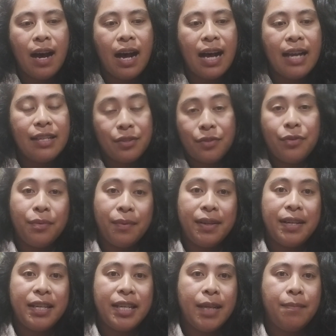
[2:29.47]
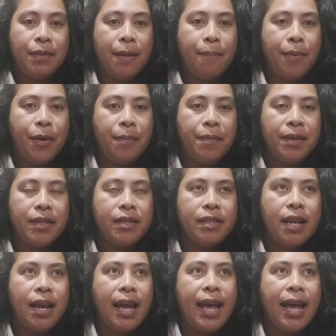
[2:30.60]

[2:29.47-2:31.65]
I still want to keep that purpose